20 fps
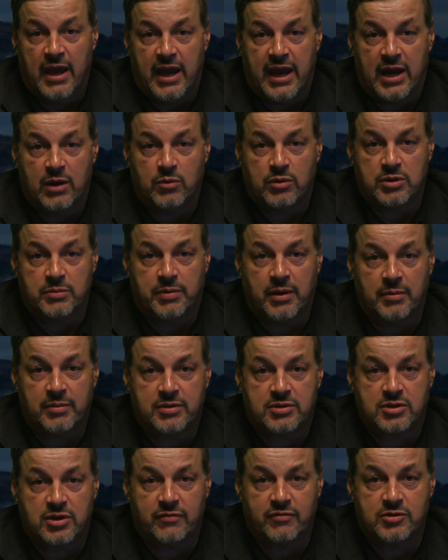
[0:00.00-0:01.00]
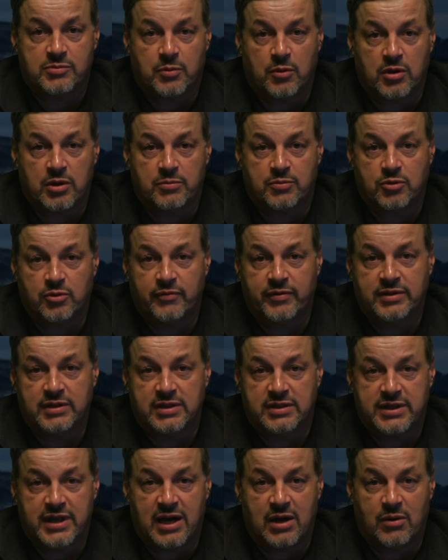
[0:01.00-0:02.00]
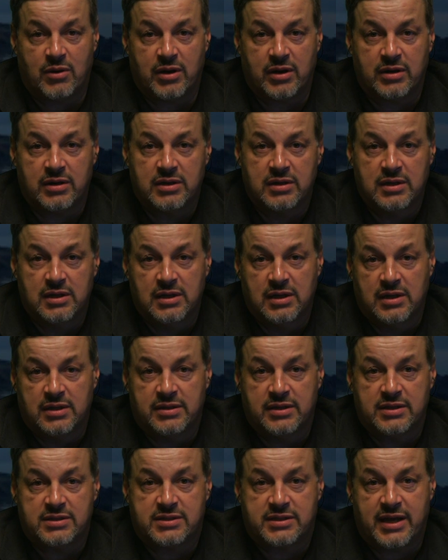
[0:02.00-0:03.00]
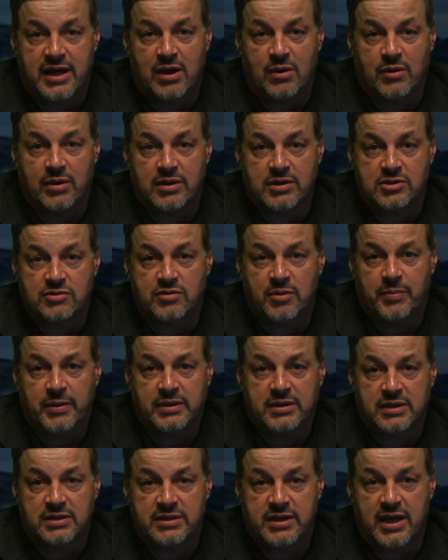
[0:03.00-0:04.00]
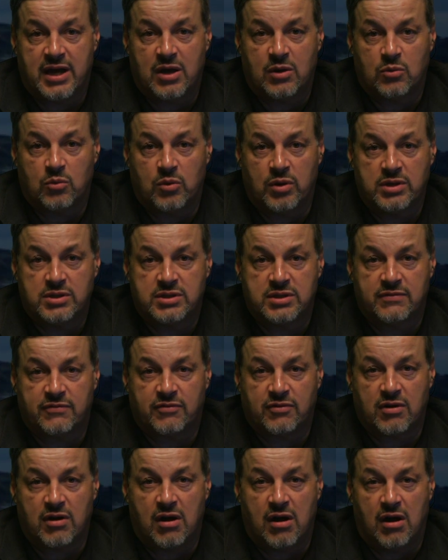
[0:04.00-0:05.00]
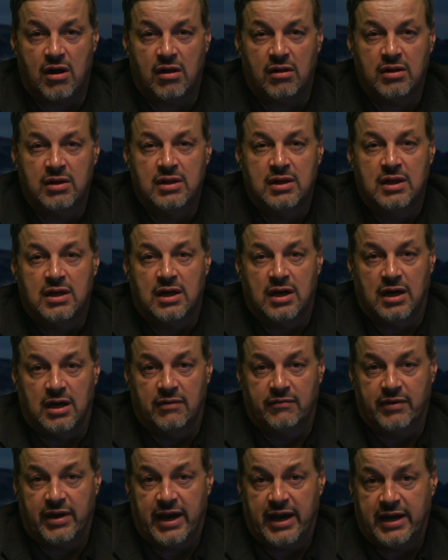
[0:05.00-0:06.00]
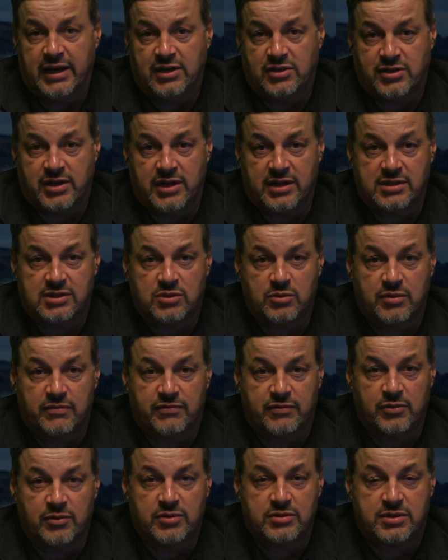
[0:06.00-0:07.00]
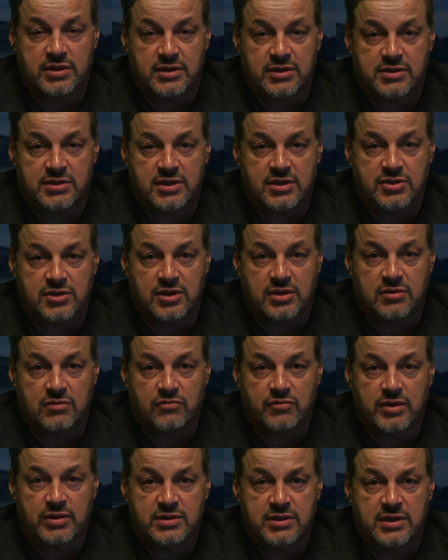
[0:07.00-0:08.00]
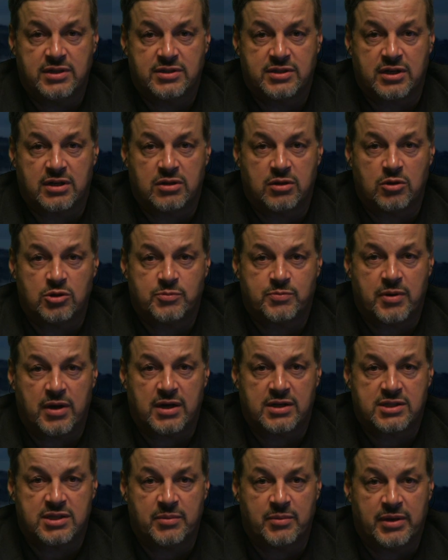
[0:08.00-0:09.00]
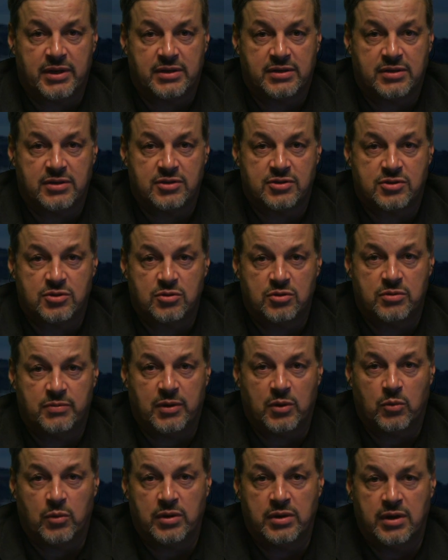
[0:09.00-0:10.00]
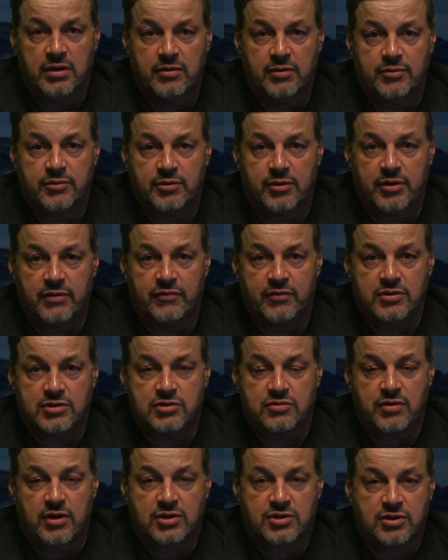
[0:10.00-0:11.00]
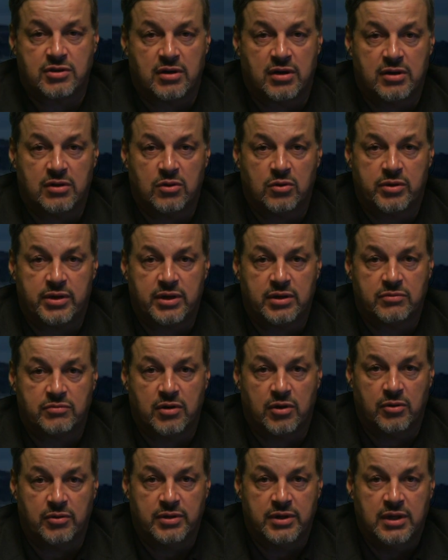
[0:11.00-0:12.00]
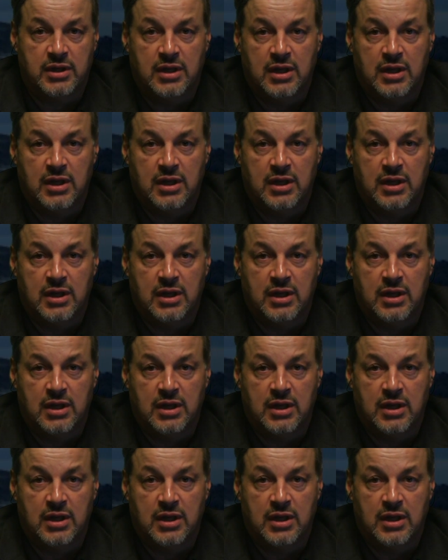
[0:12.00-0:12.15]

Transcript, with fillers: and with the Public Service Board approving the tower, this tower, stripping the town once and for all of any chance to influence a decision, residents in close proximity to the soon-to-be 130-foot structure on Oak Hill Road